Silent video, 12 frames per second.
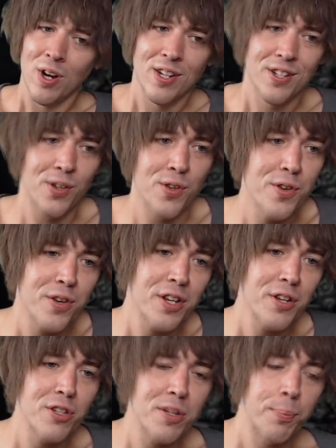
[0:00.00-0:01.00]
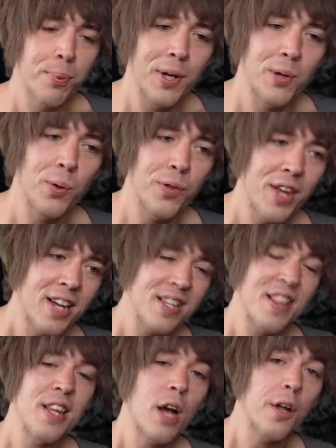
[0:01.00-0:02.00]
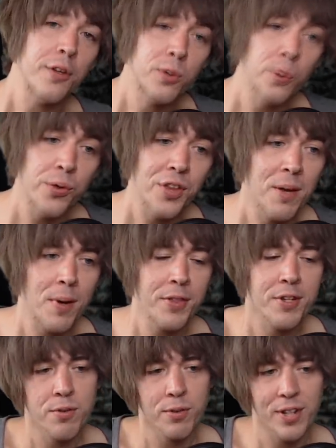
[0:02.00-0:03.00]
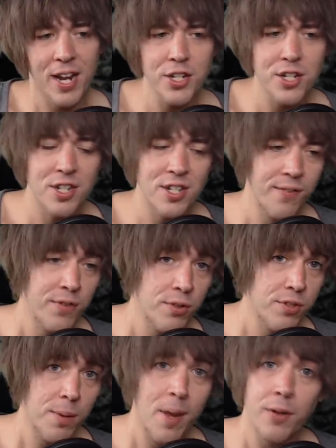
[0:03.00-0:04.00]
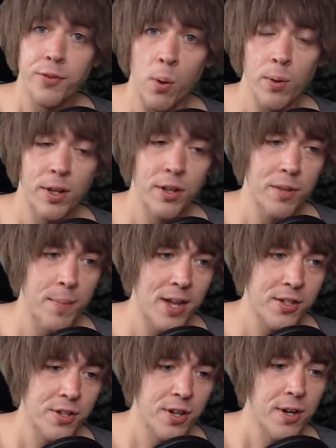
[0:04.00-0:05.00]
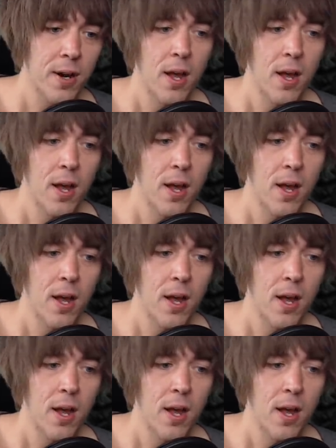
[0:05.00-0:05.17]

So you can do some pretty cool things. And the other cool thing about this rotation is if you somehow don't kill the monster,